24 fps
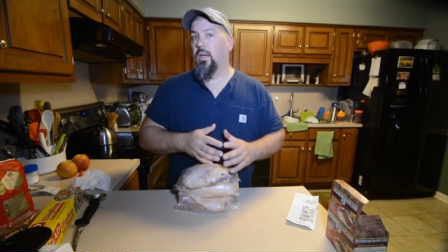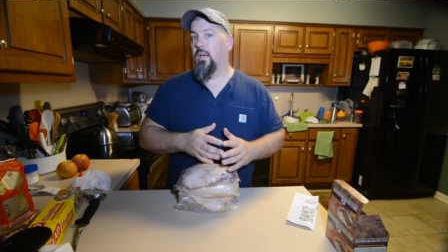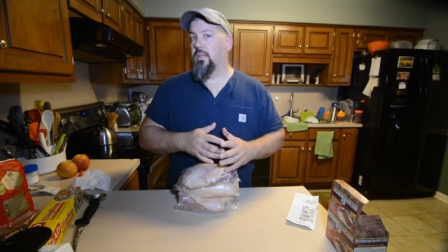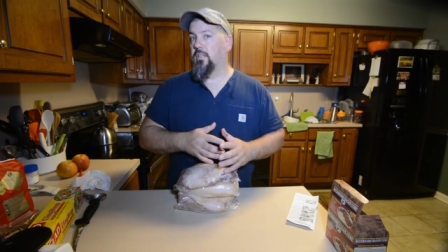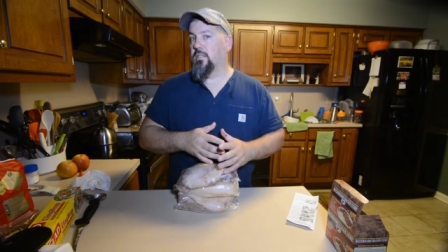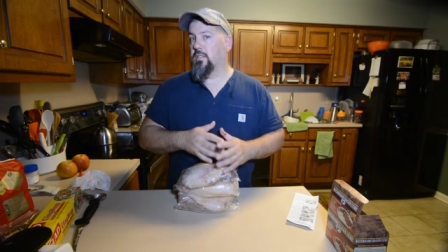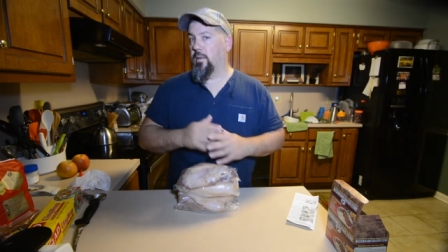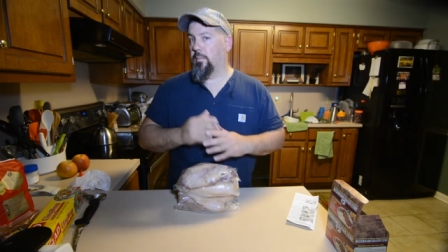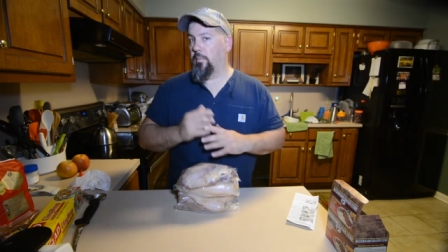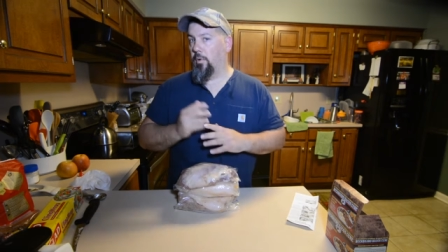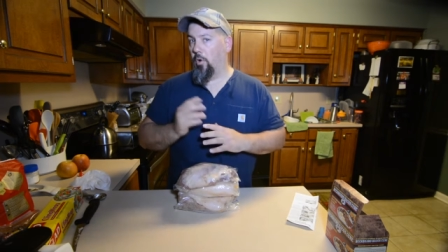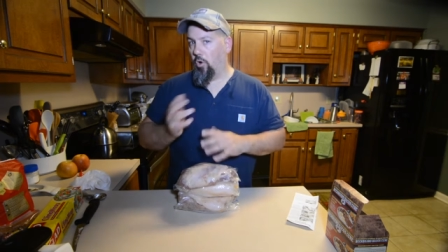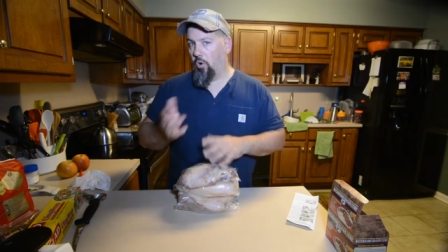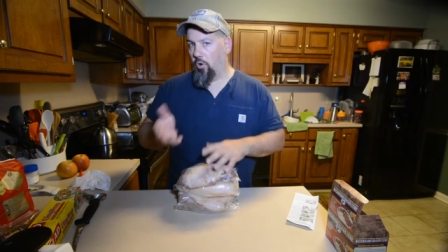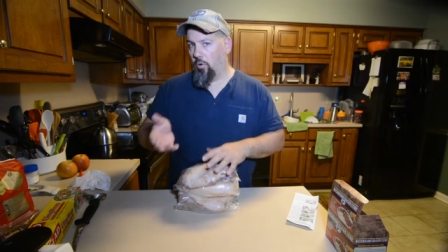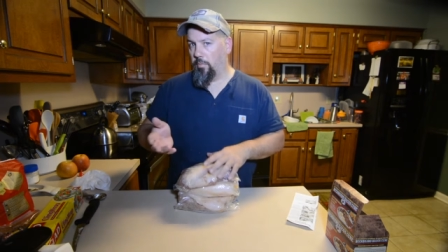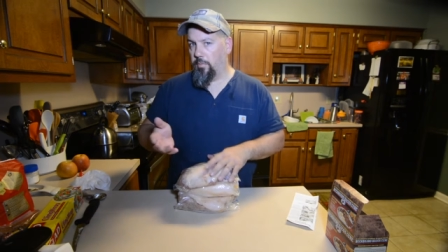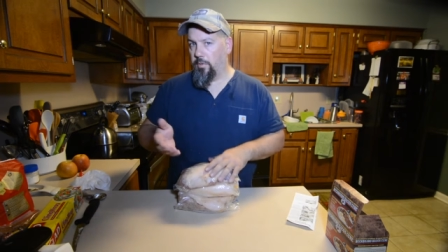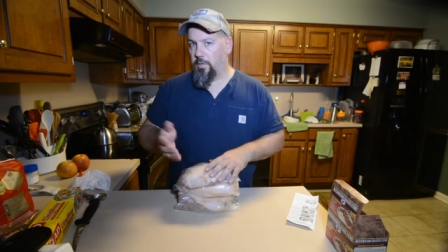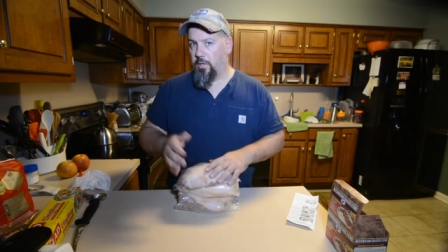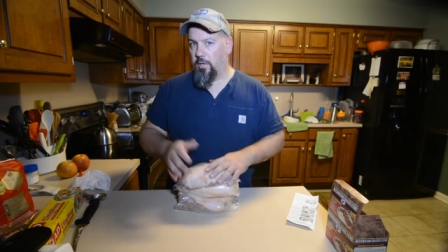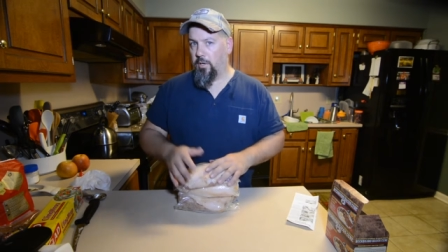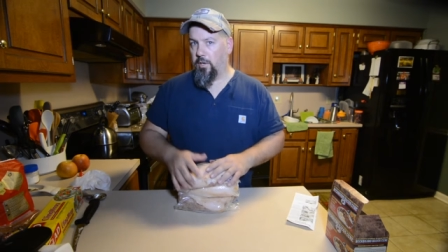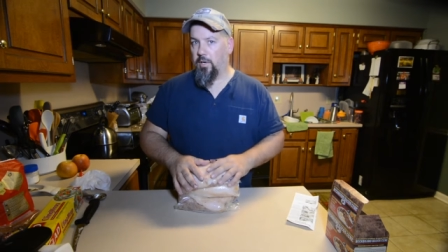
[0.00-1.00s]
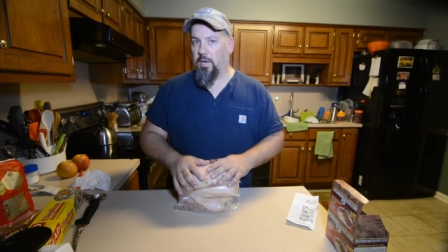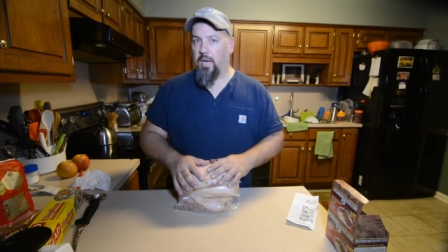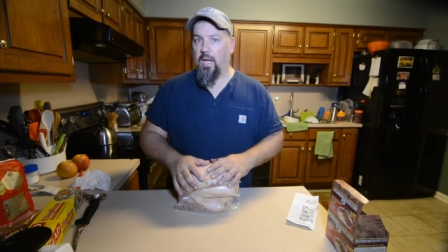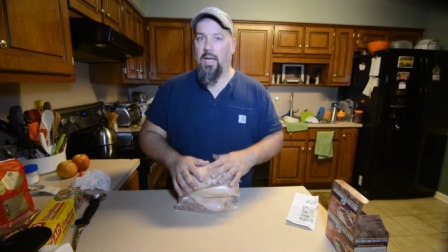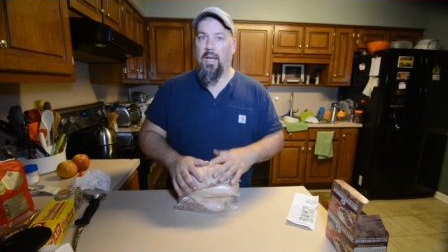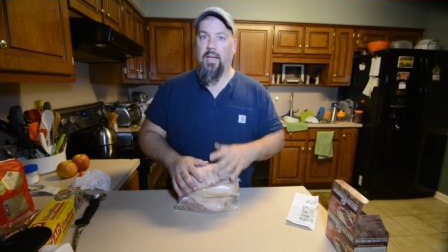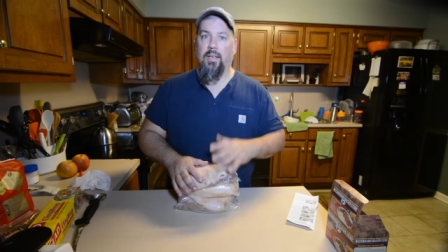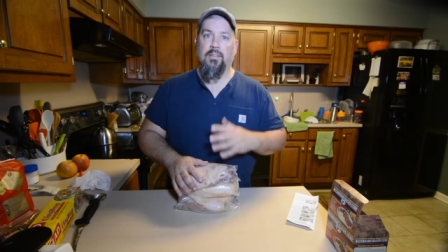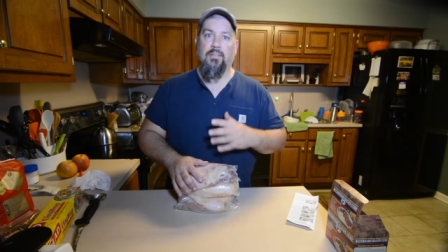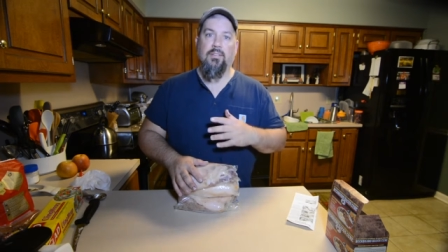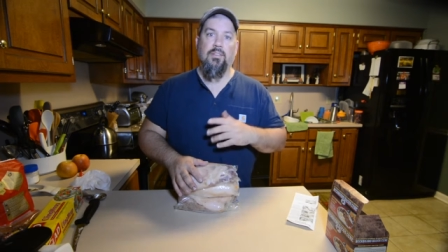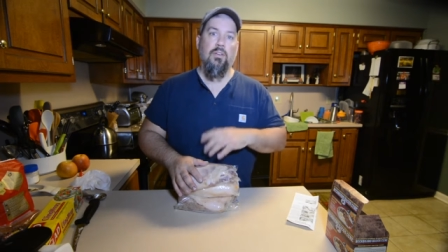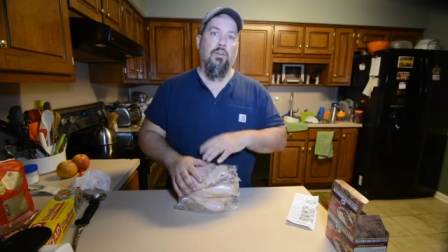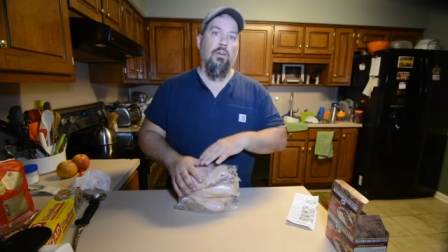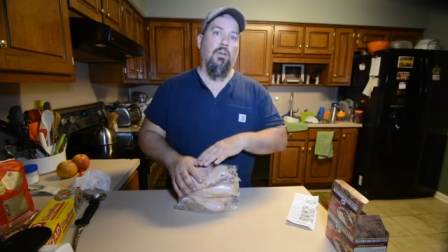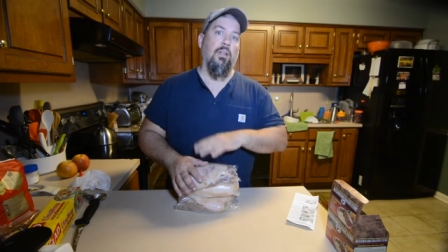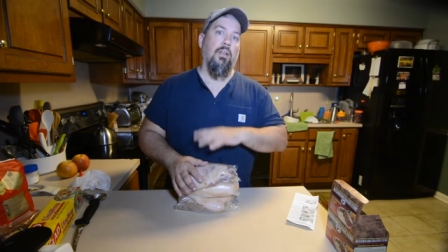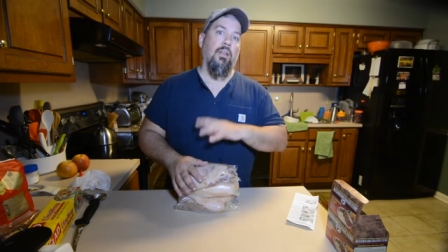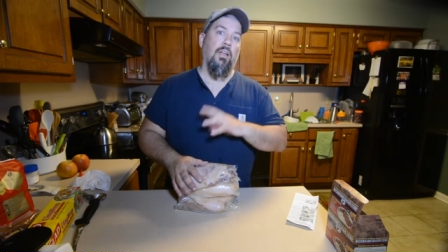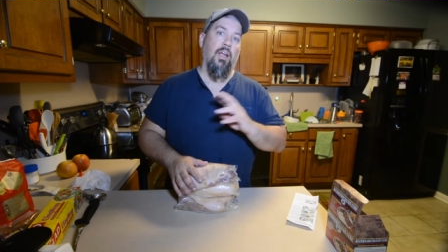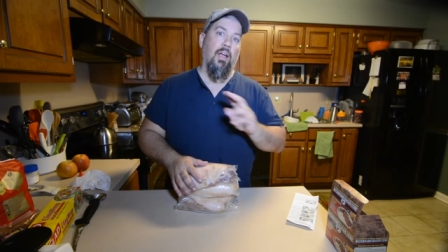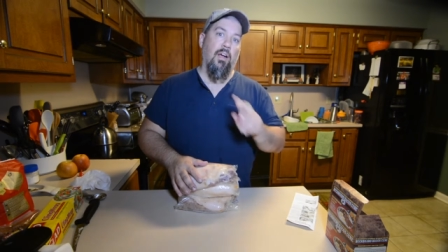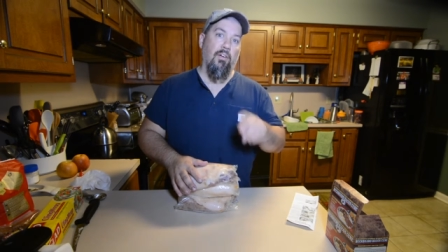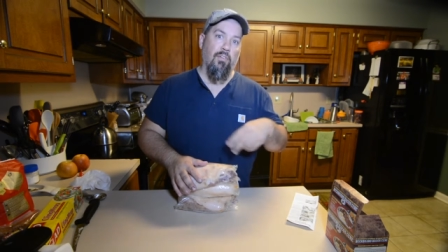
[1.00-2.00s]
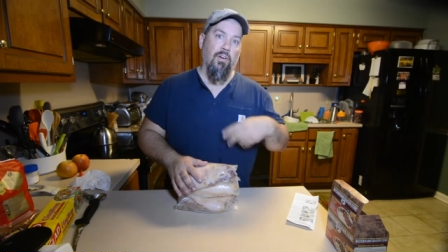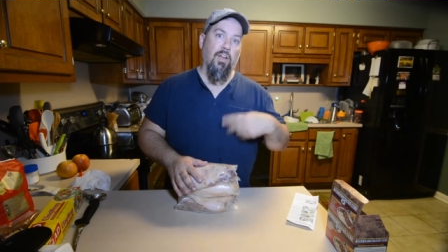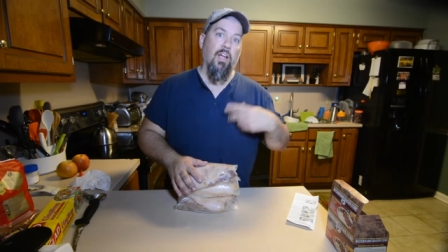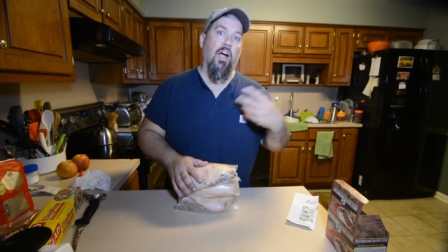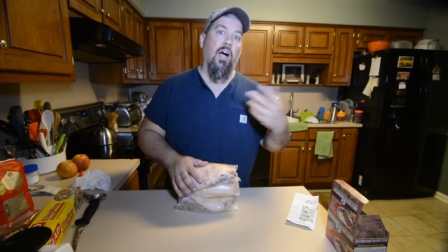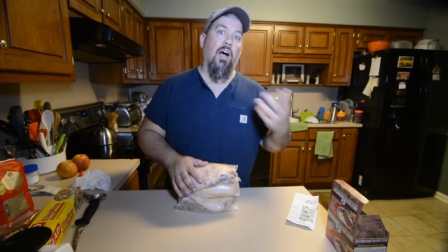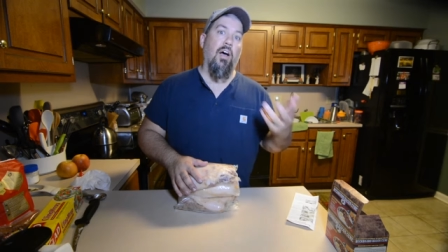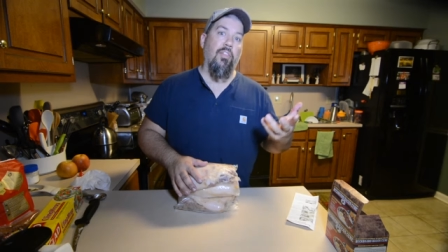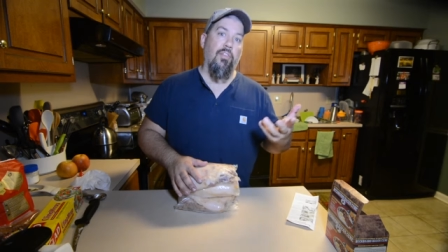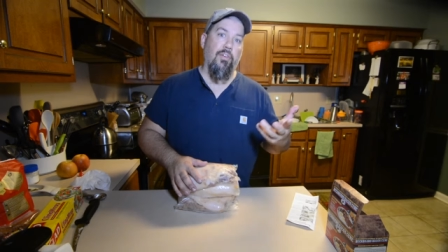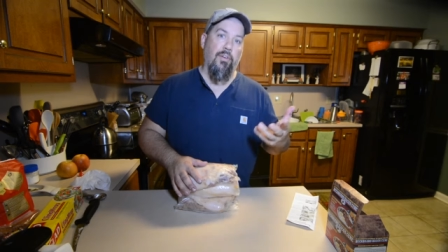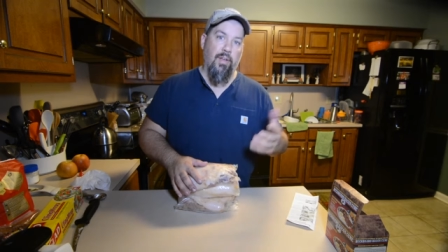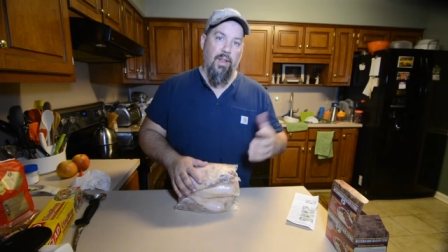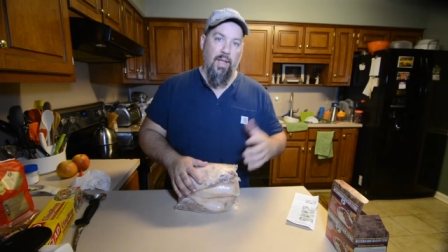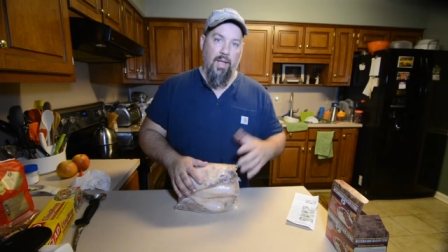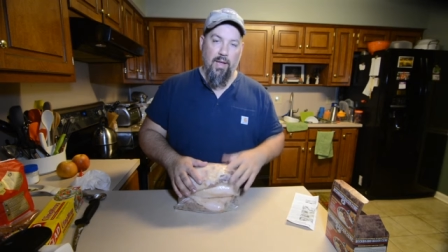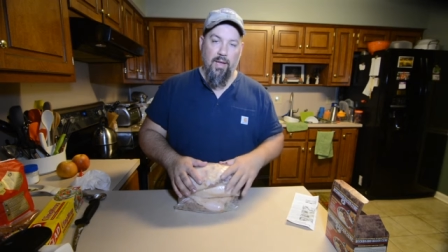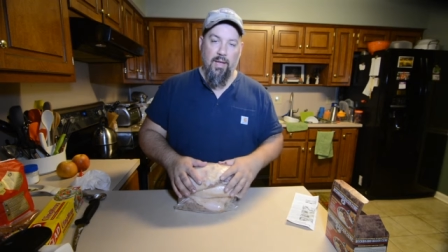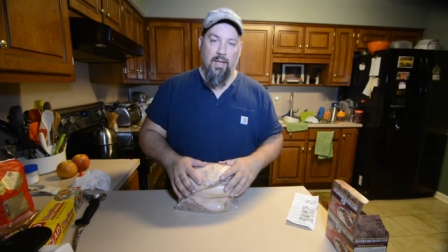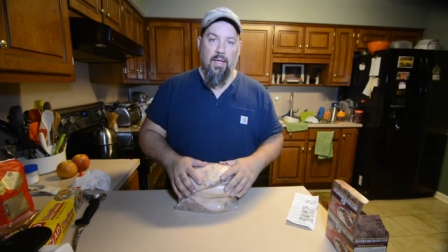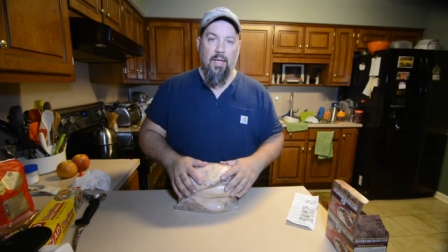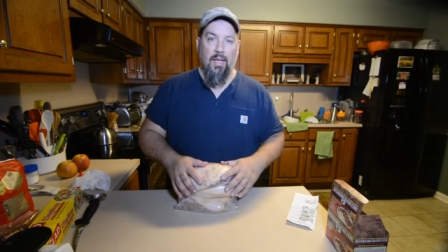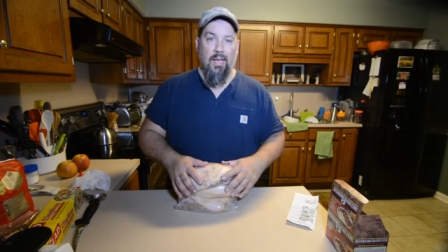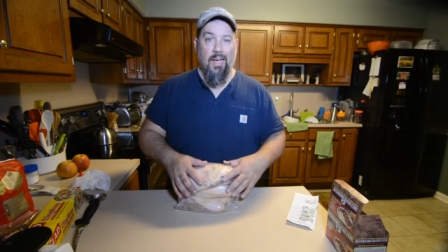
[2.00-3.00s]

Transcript: Some home cure guys do it every other day.